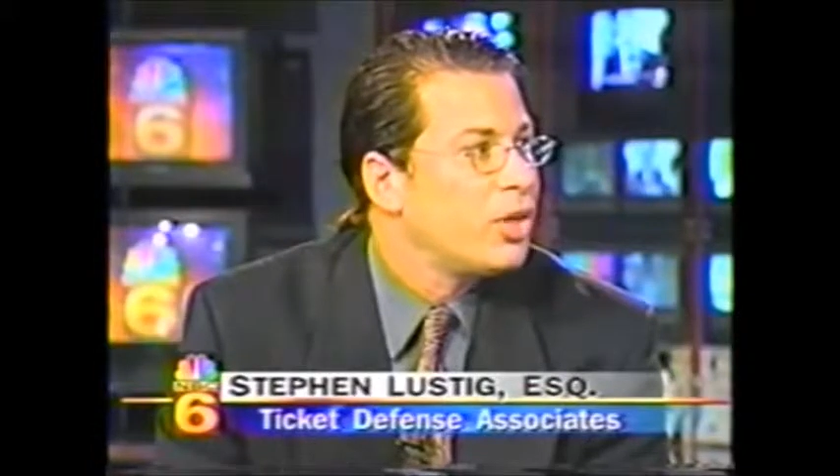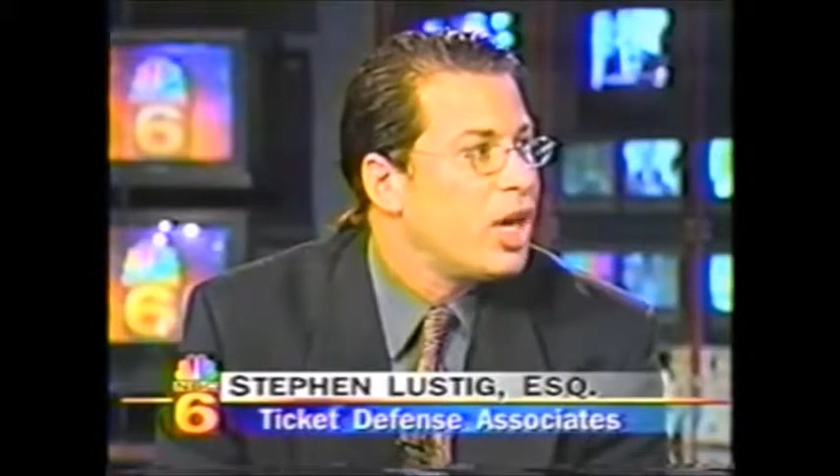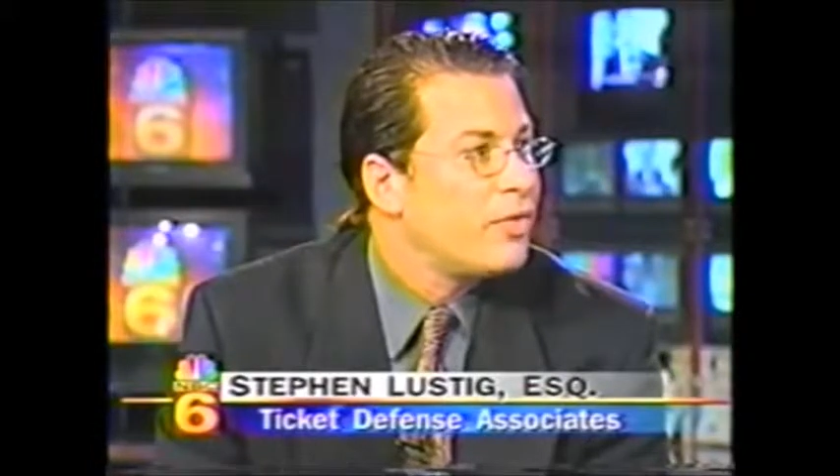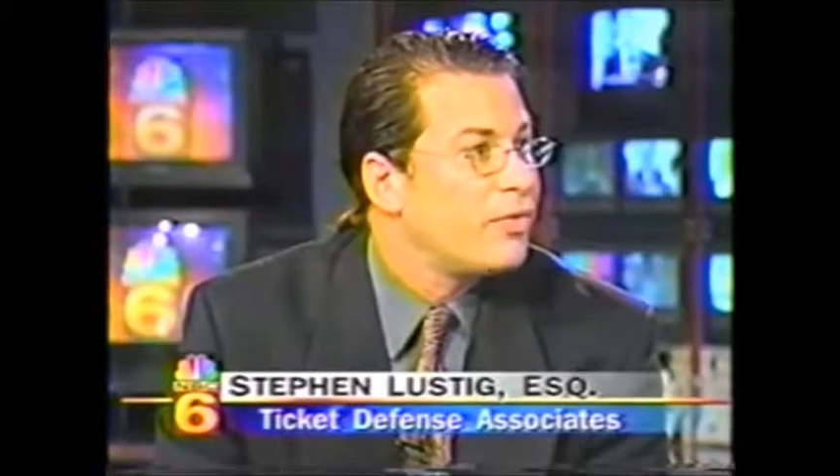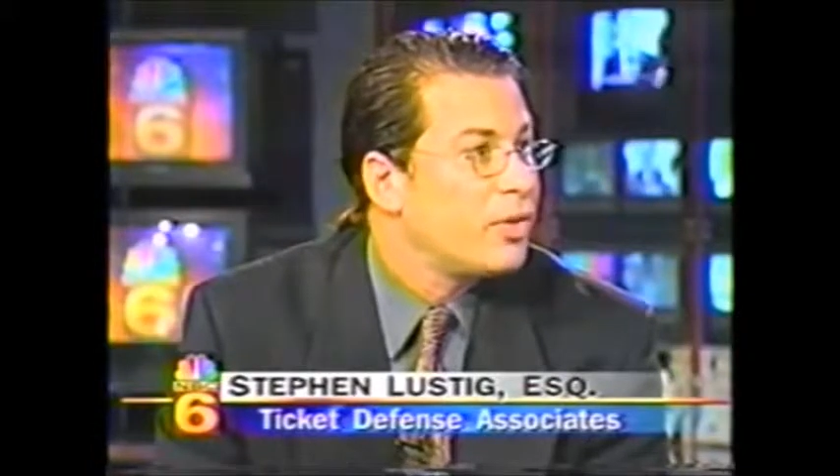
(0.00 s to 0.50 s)
your
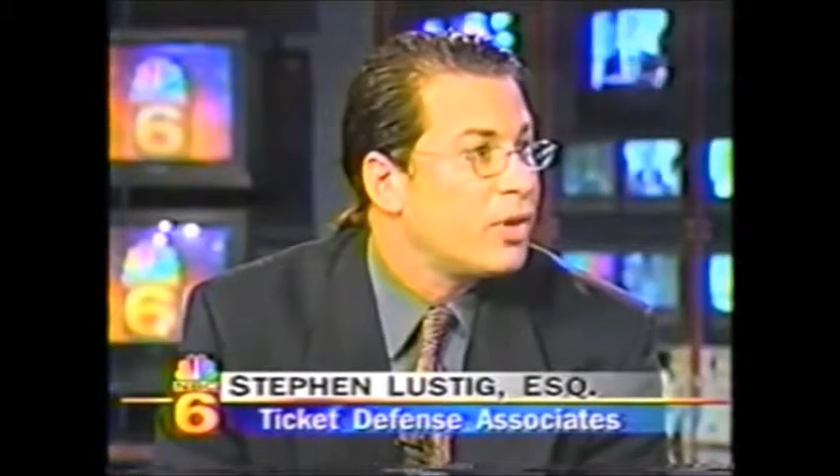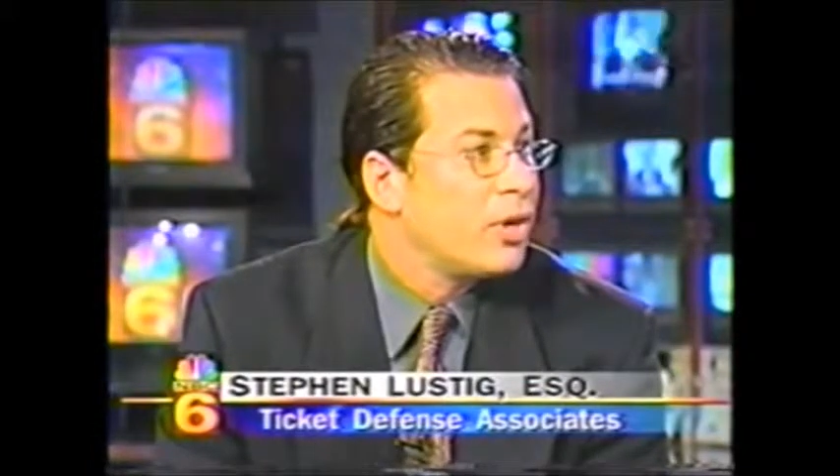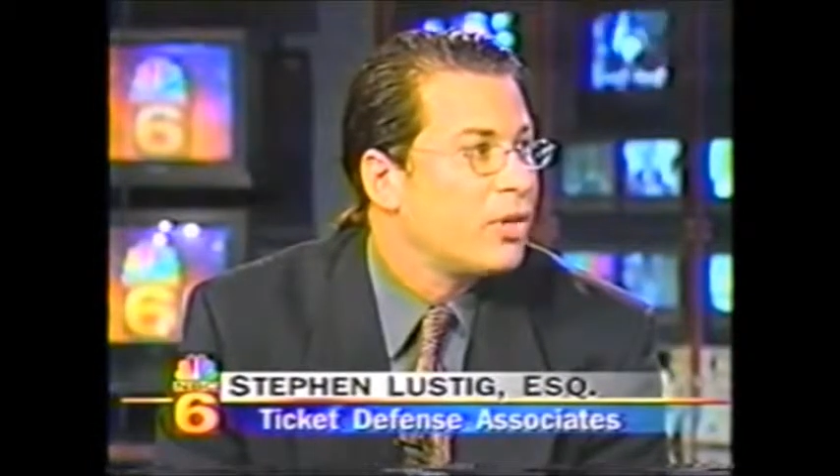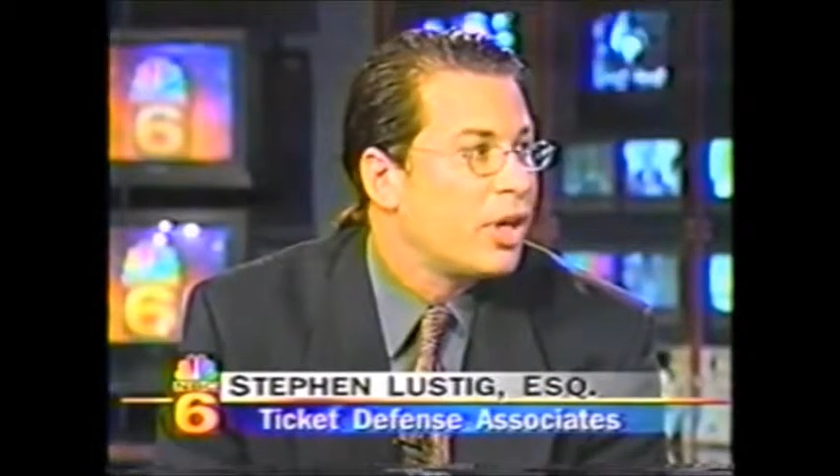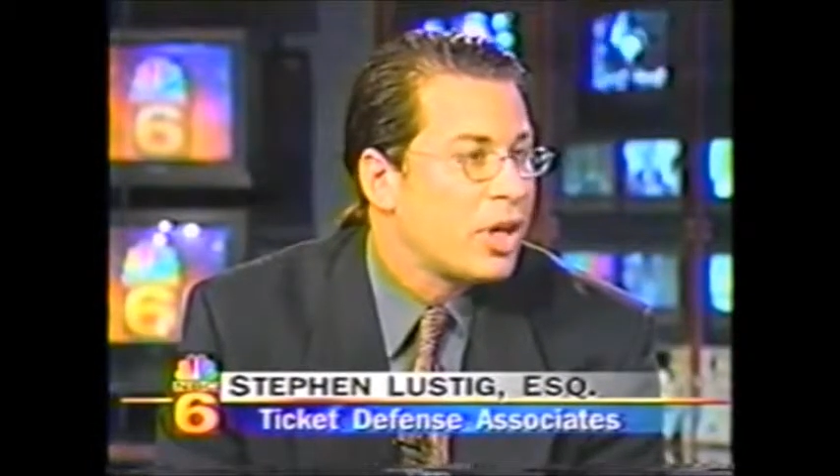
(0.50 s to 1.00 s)
life.
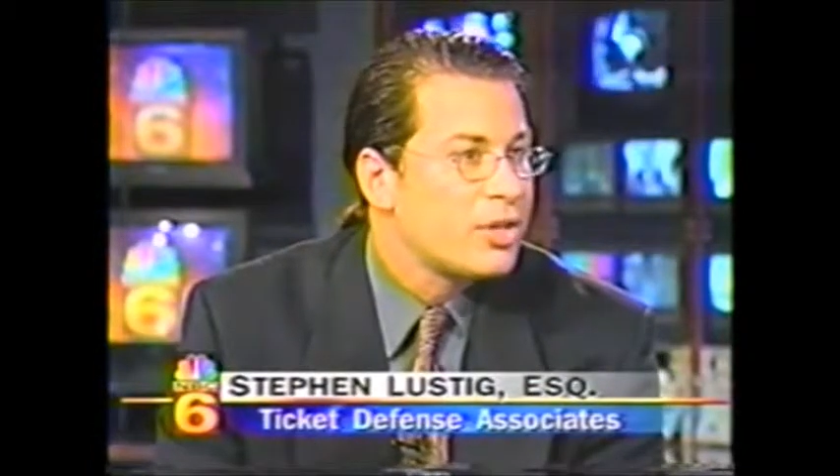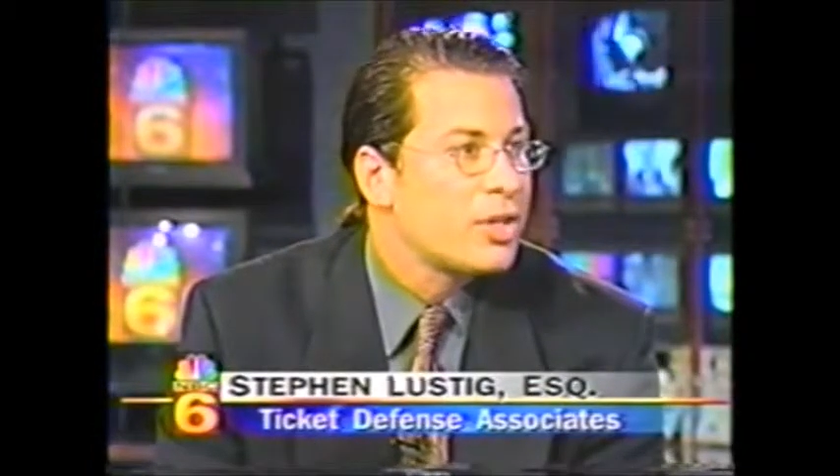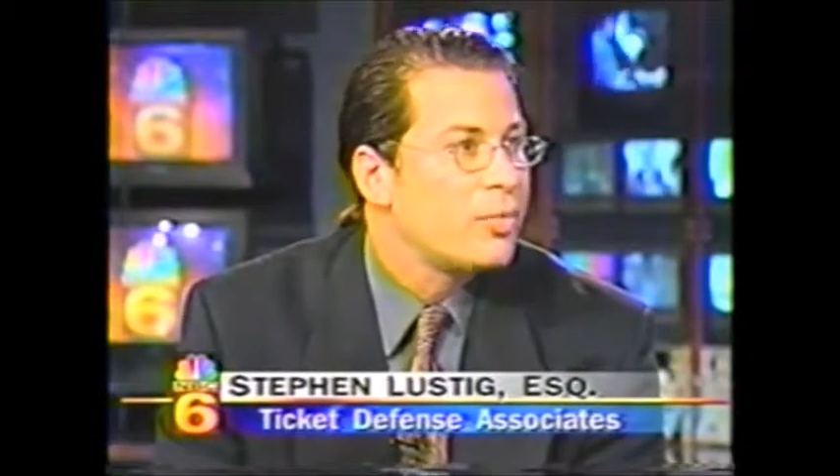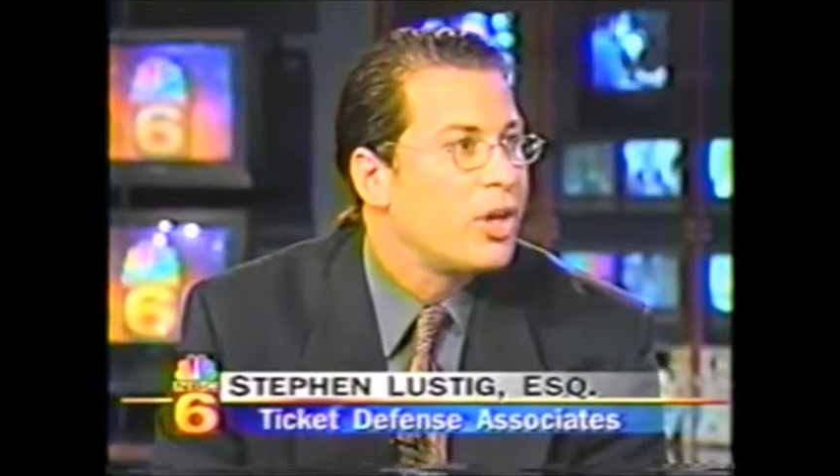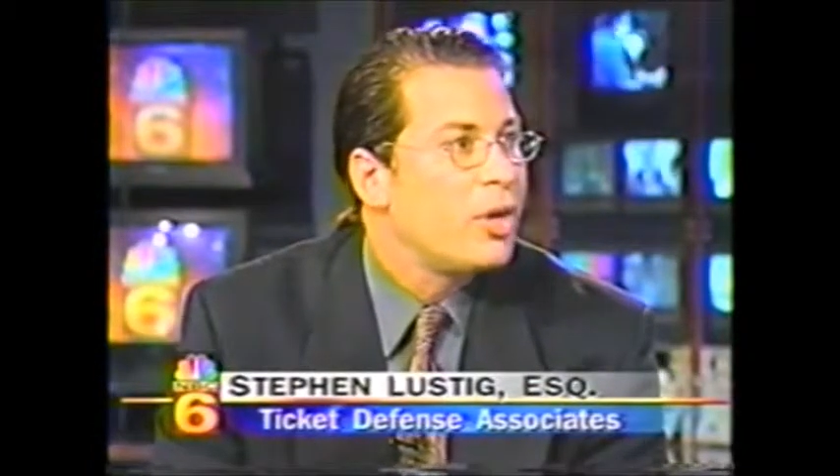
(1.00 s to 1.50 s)
And like I
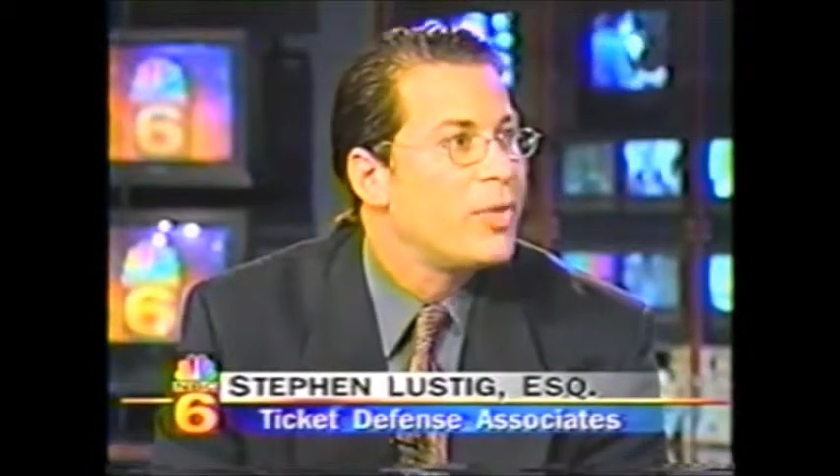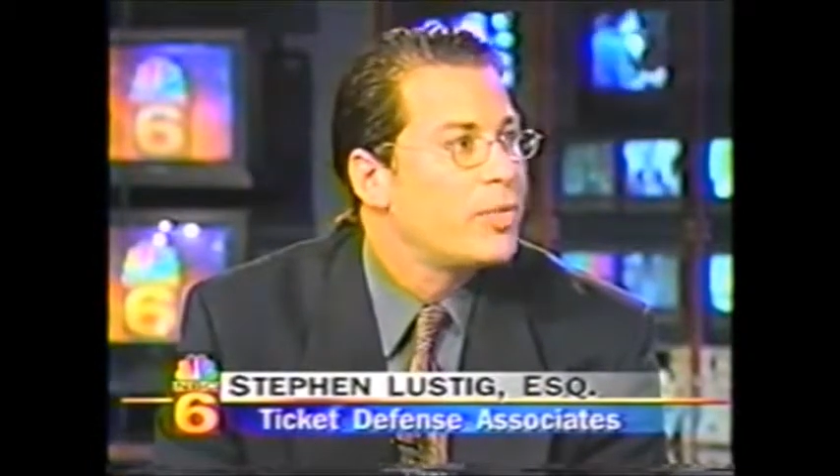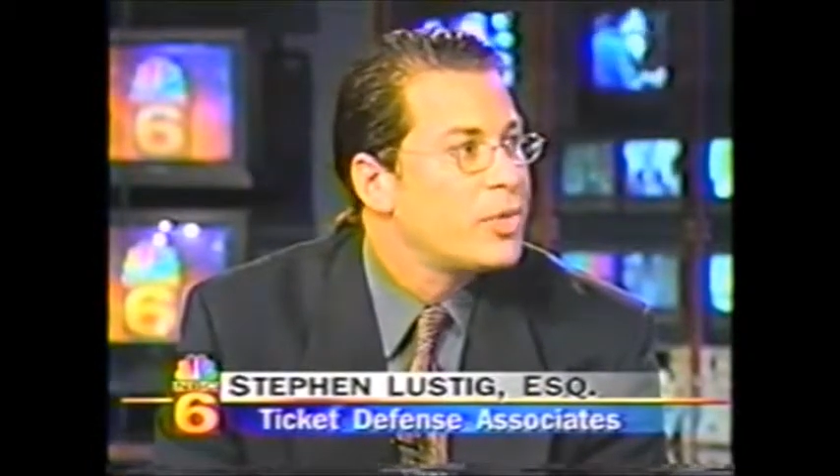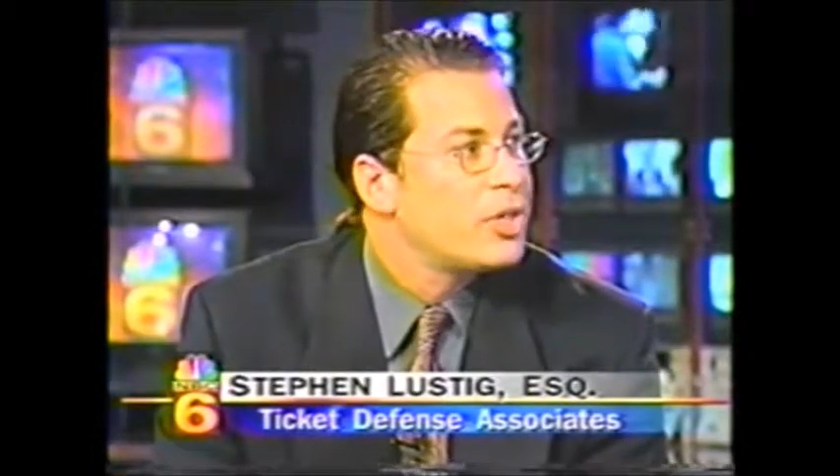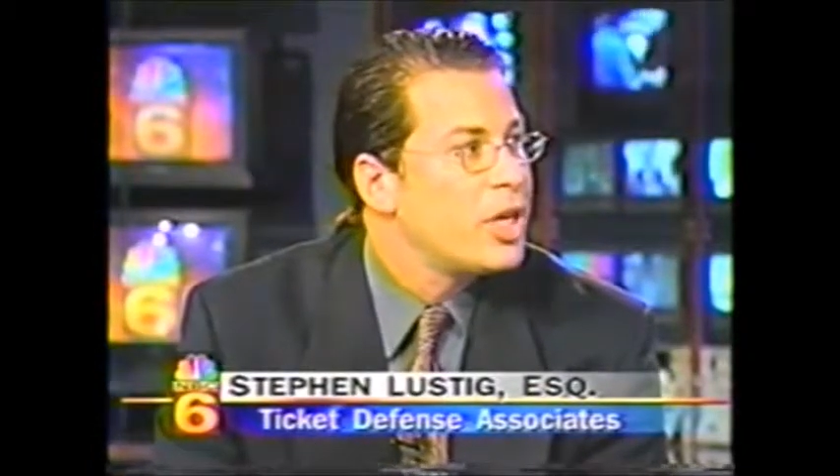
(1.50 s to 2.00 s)
said, we all
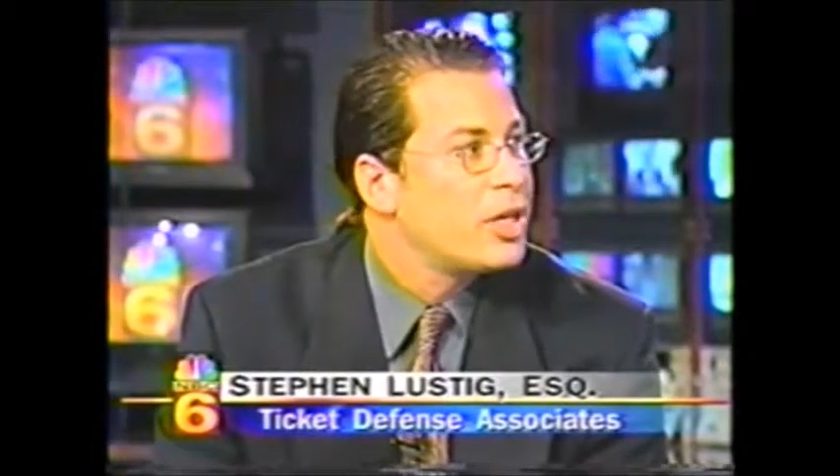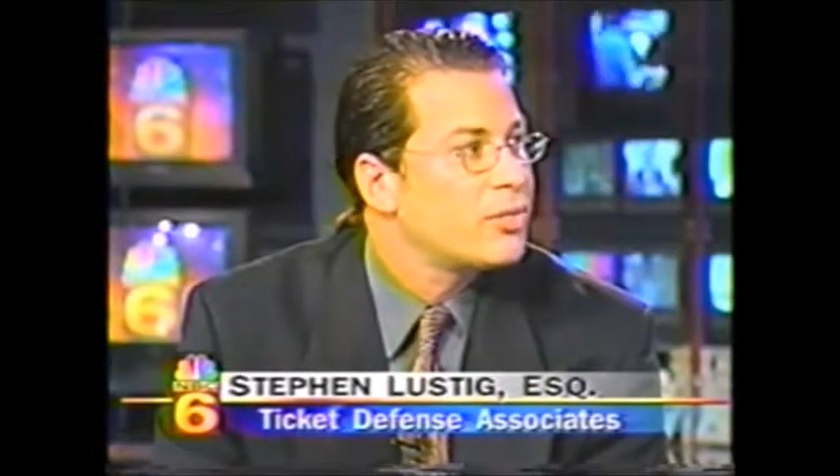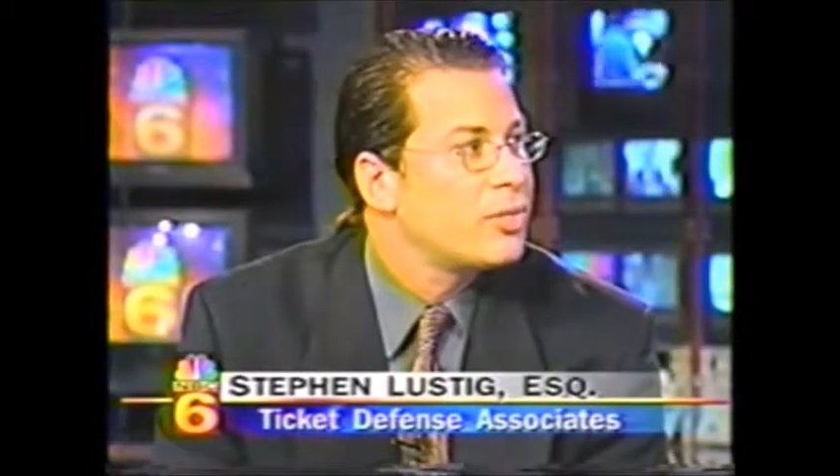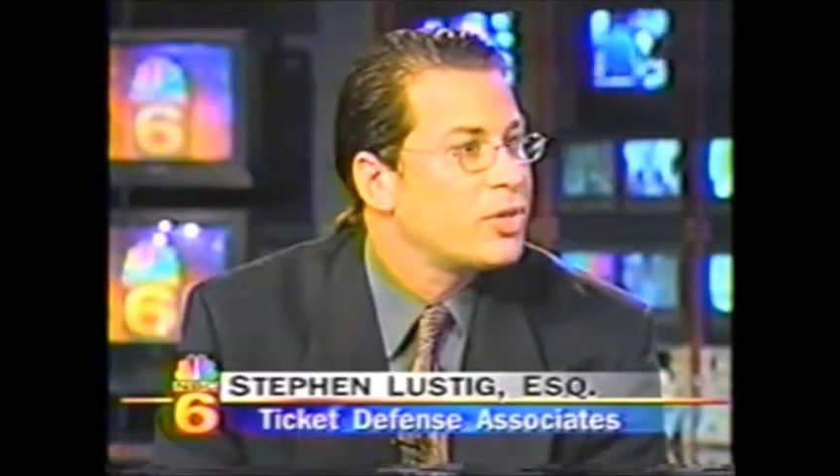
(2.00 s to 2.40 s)
make mistakes.